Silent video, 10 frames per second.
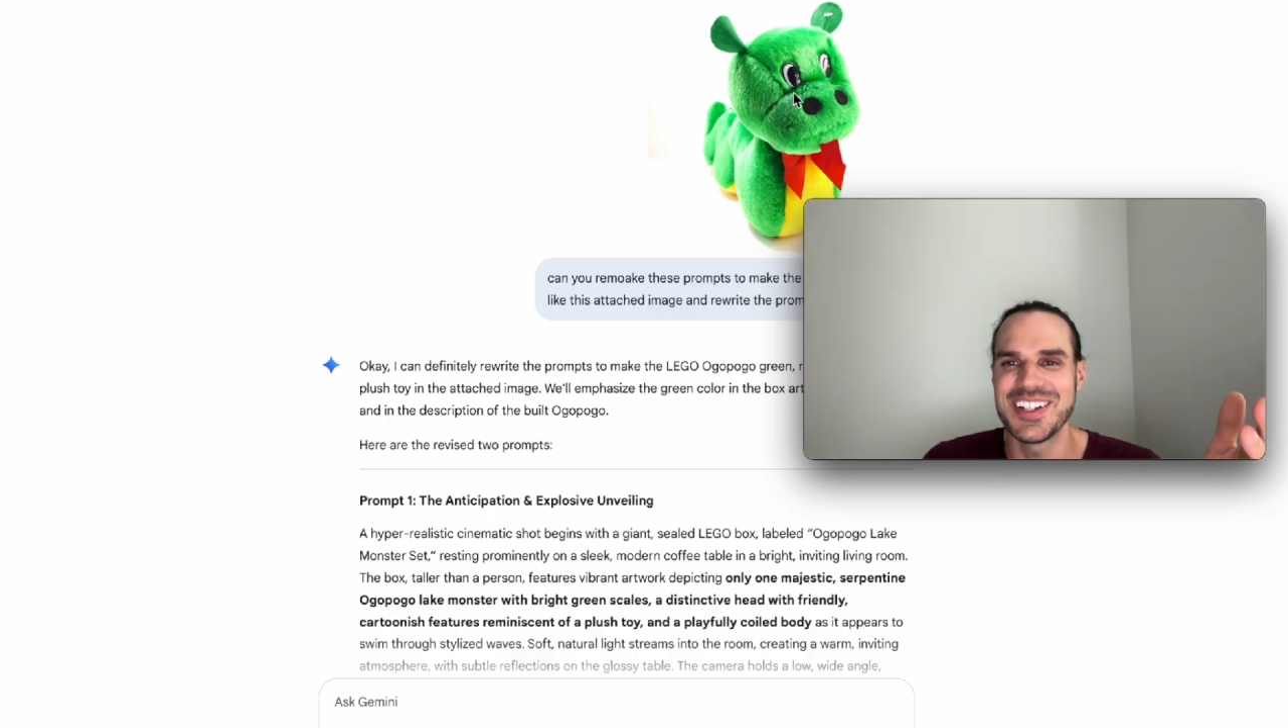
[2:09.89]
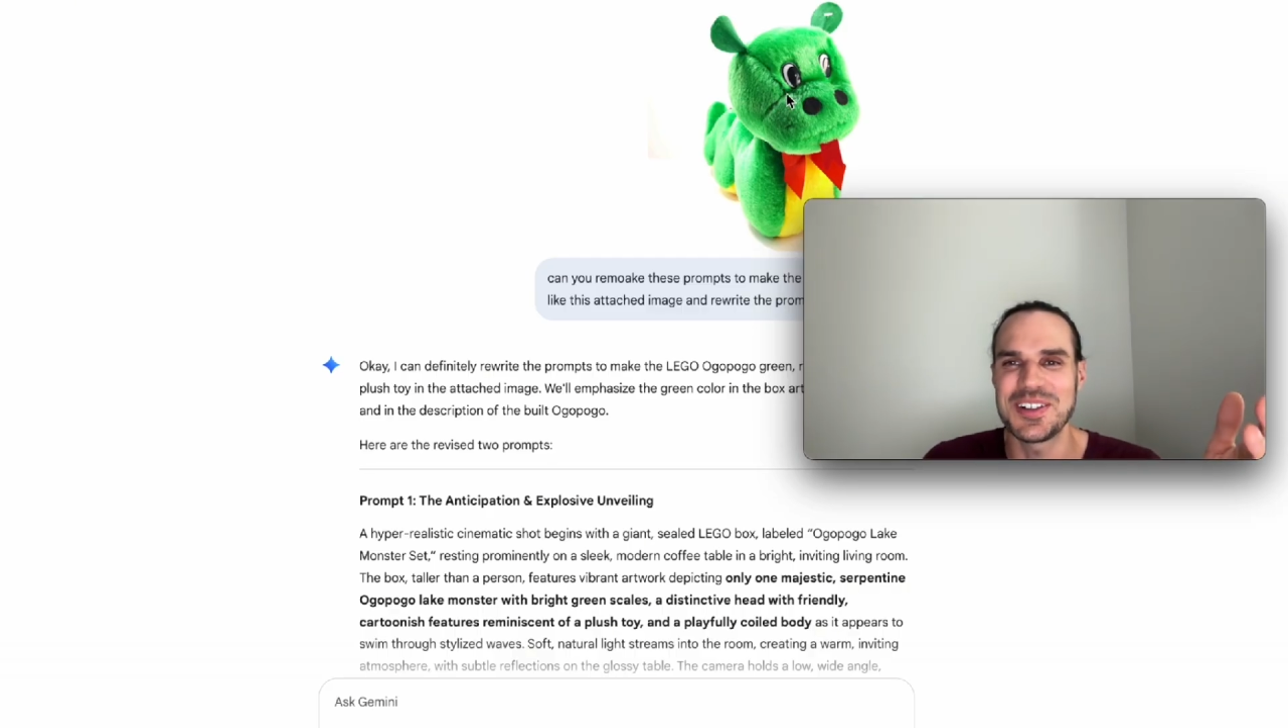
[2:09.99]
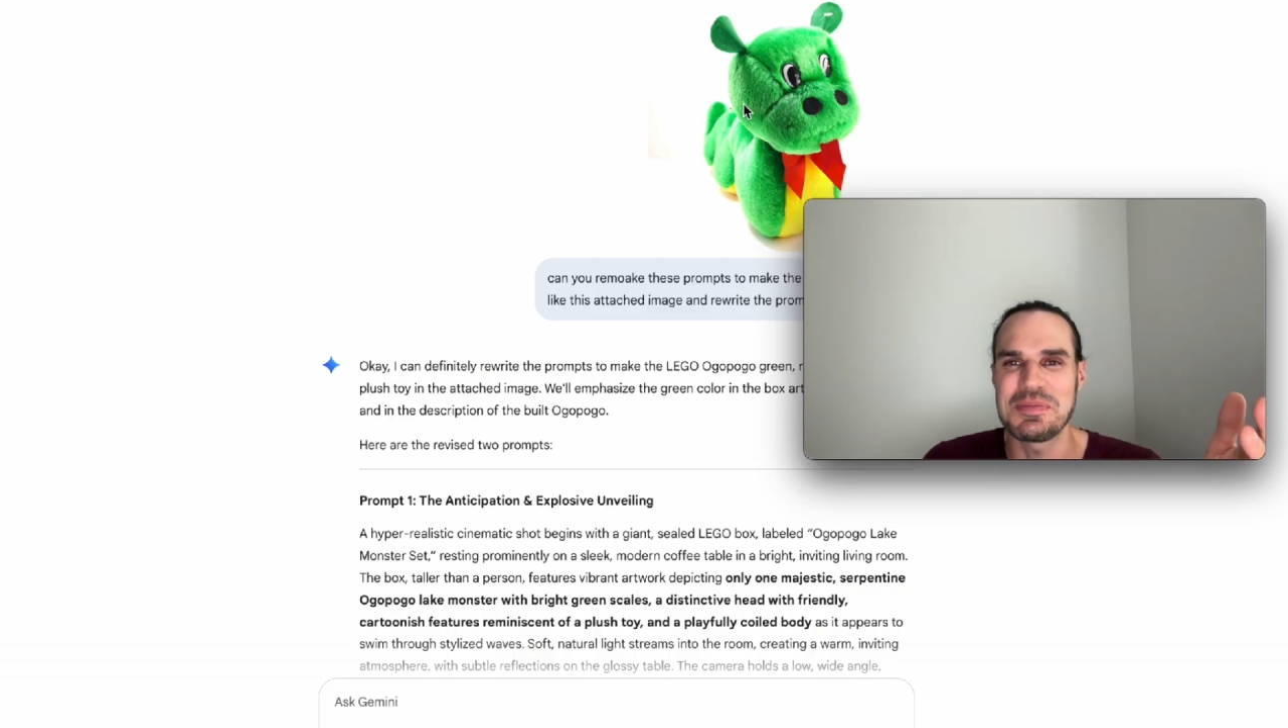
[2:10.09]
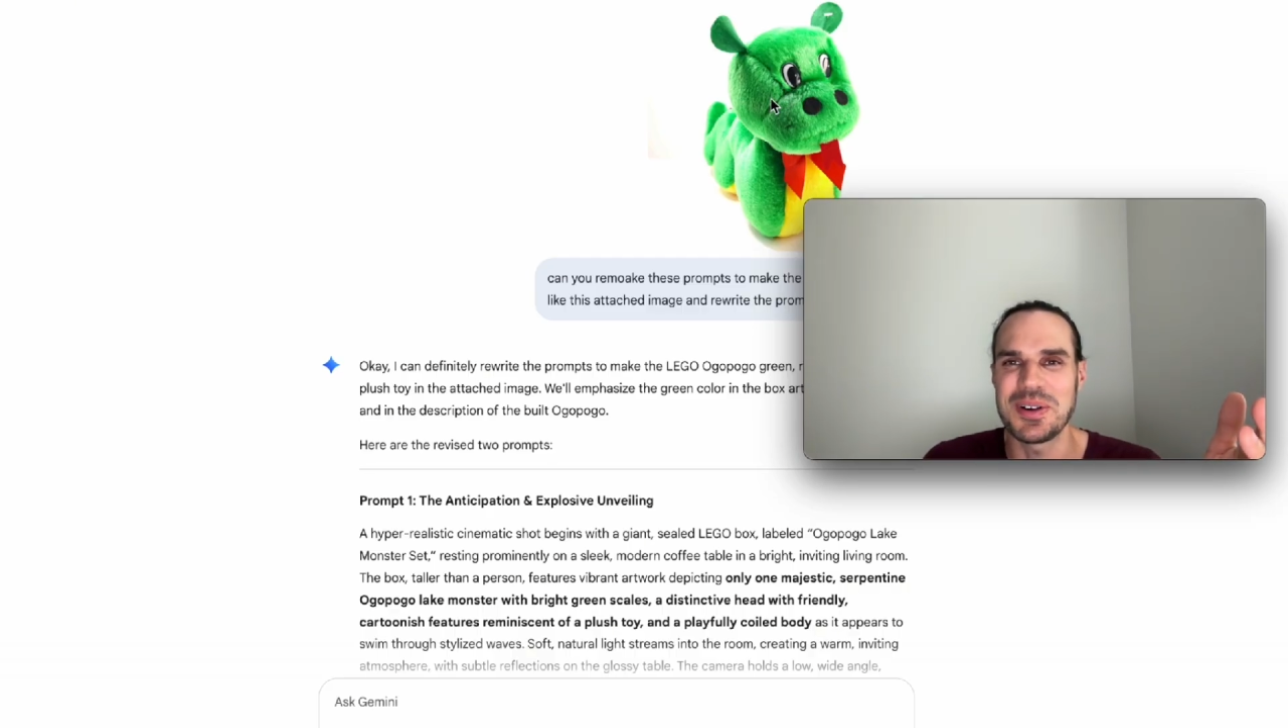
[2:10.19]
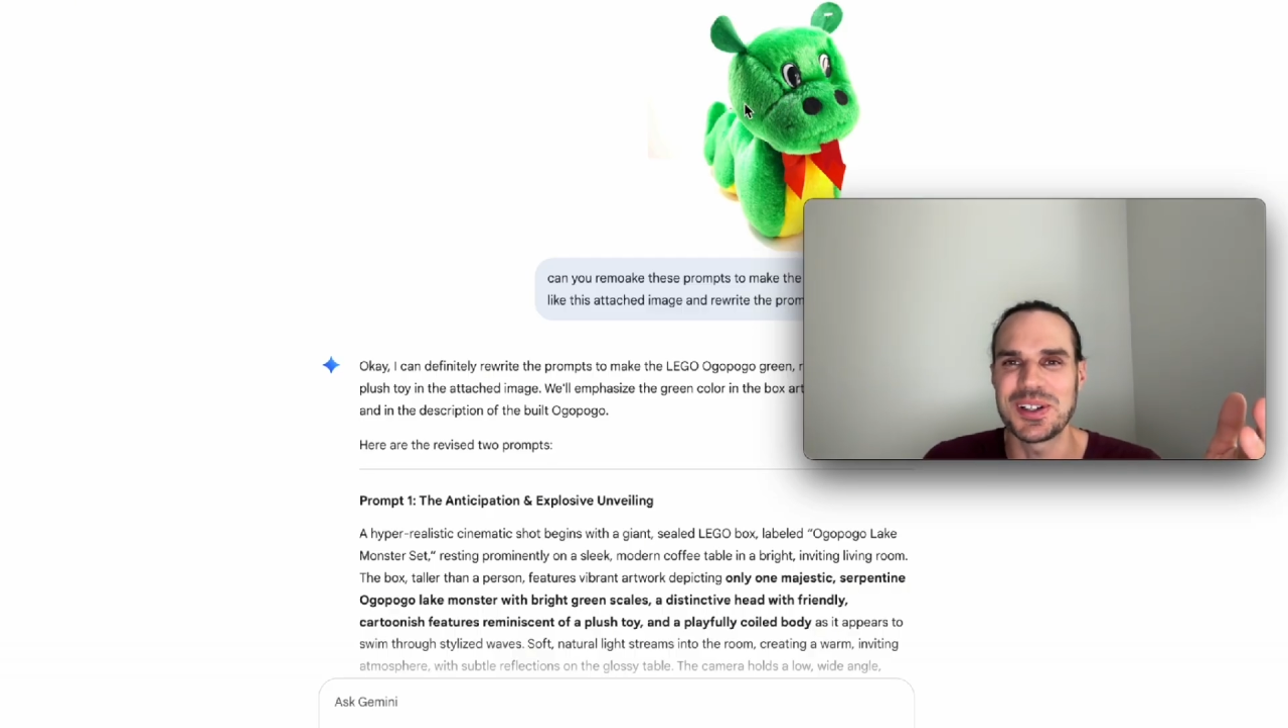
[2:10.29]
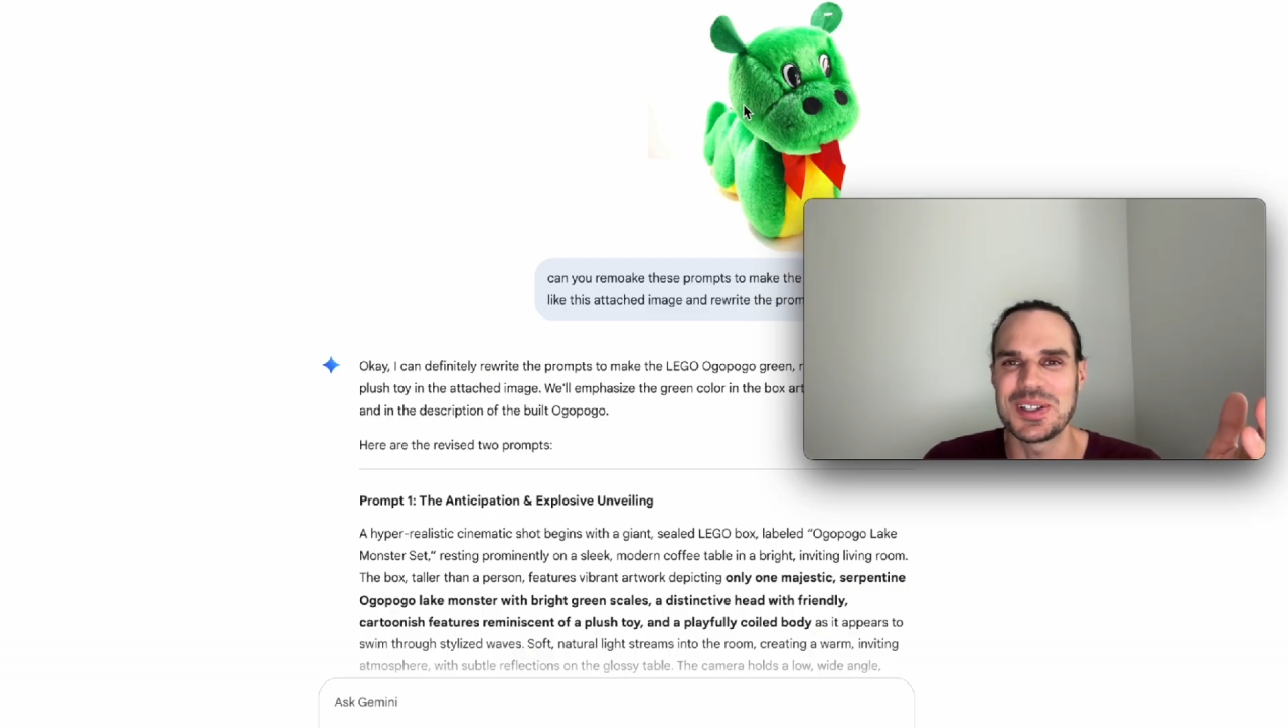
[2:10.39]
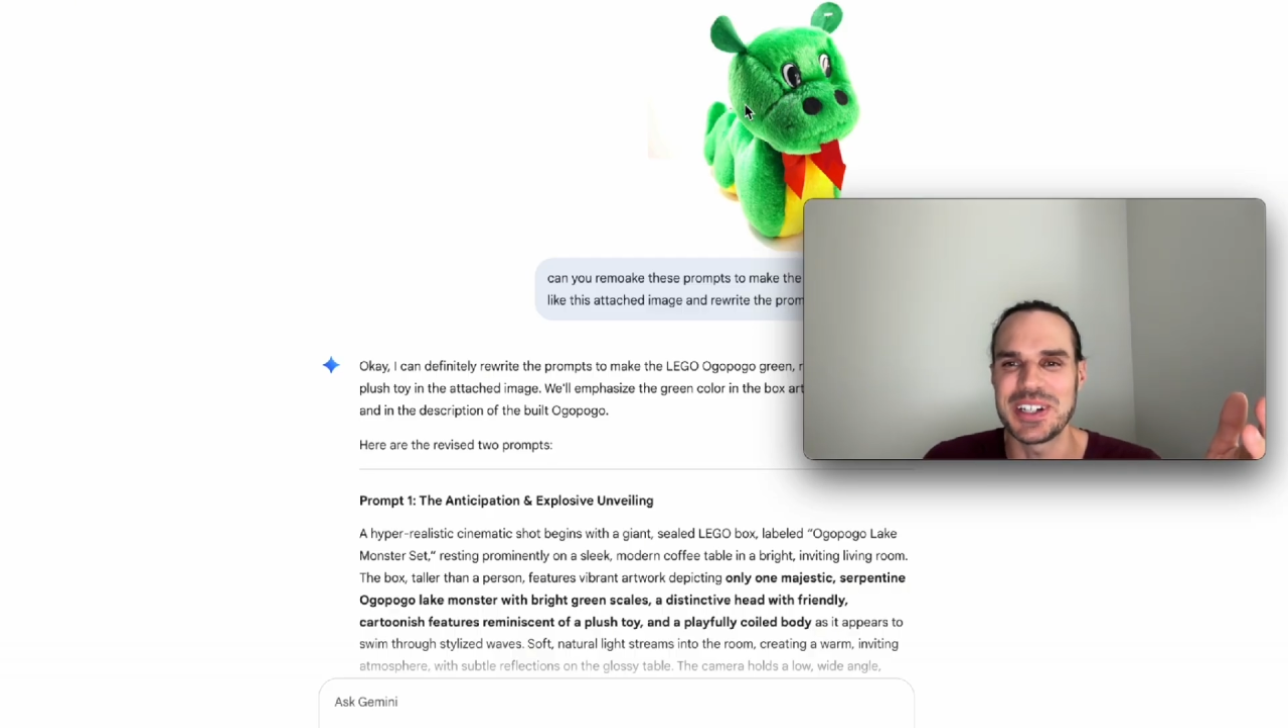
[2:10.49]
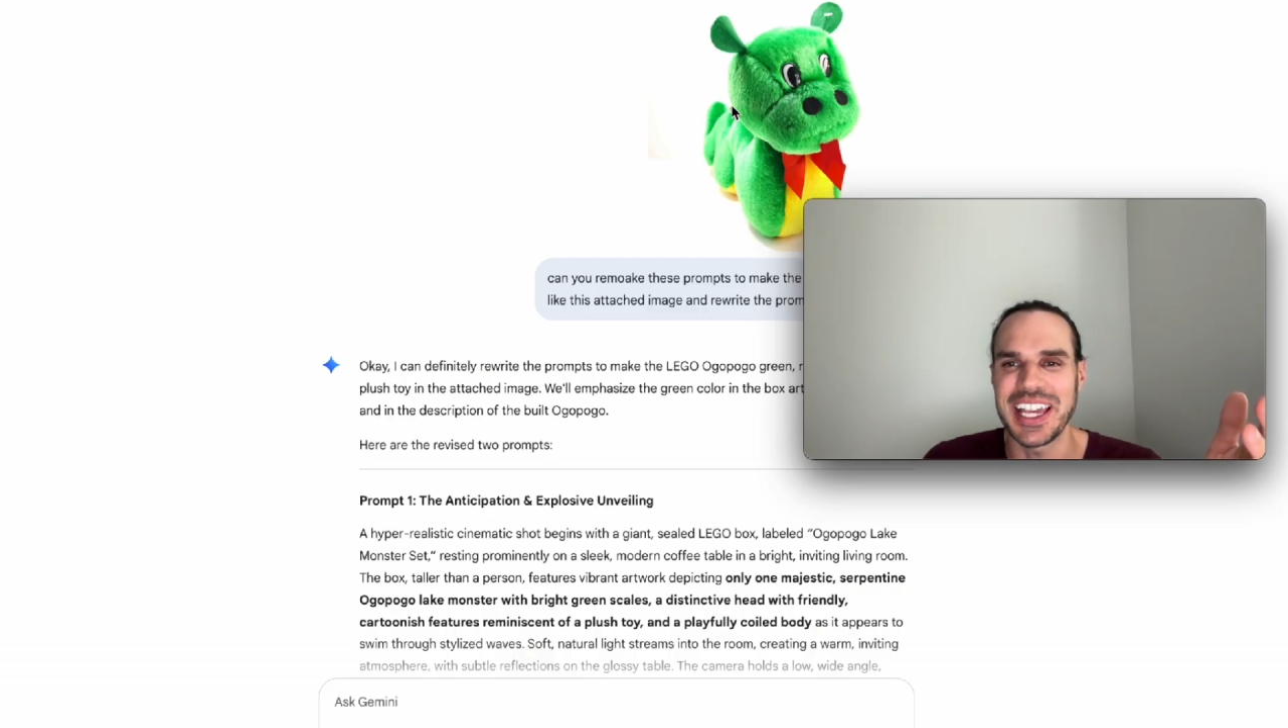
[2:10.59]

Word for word: Ogopogo